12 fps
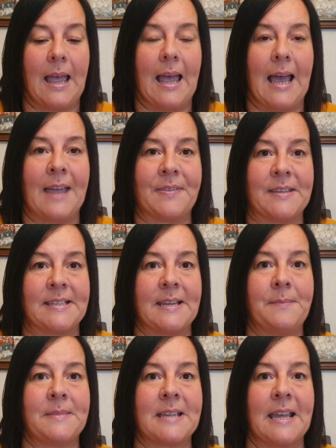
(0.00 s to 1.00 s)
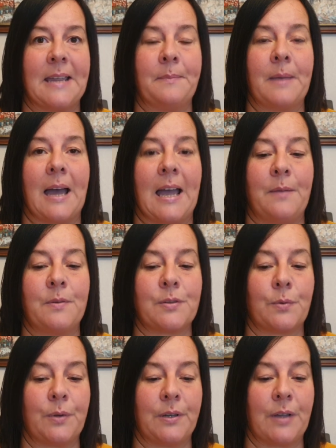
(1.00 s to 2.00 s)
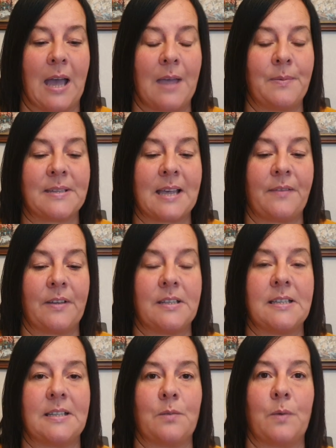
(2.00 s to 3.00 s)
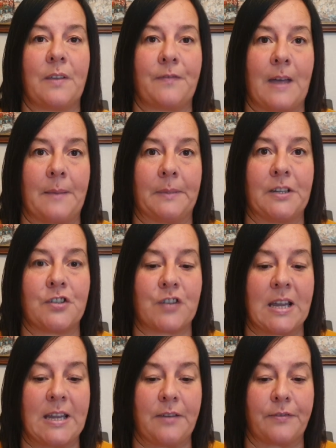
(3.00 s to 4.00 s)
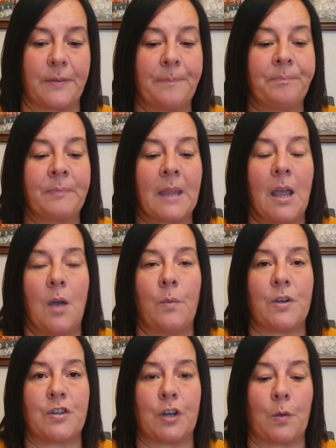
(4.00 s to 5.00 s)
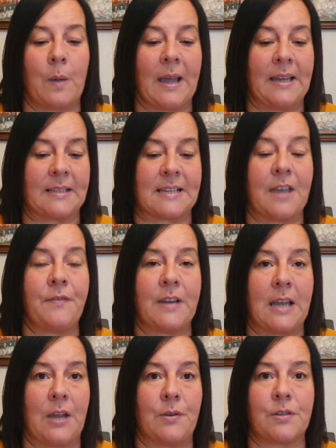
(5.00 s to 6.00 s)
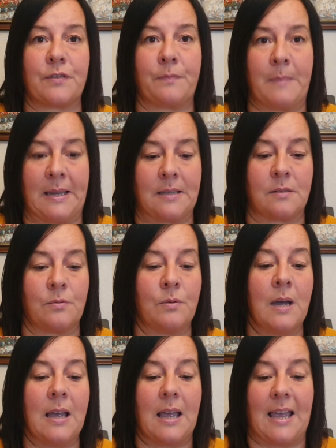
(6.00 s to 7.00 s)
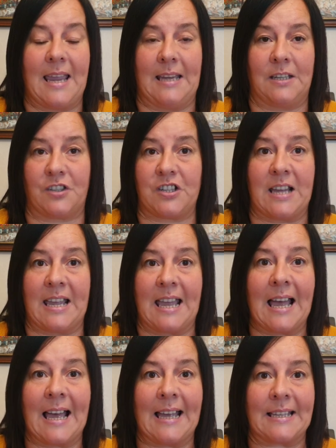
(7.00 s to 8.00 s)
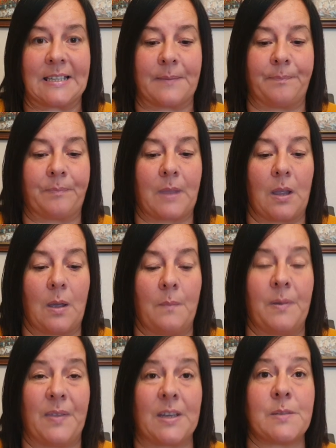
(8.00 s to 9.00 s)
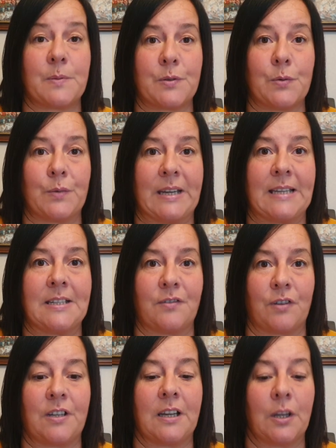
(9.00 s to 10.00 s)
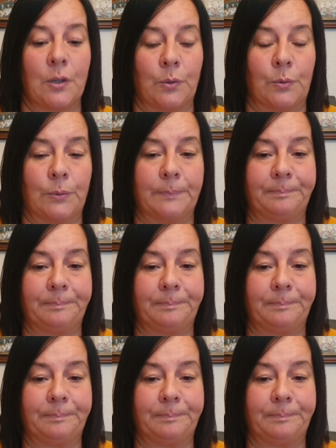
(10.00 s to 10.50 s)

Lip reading: At the same time, I was having to deal with family strife, which required every ounce of mental energy I had, but this was already running in low.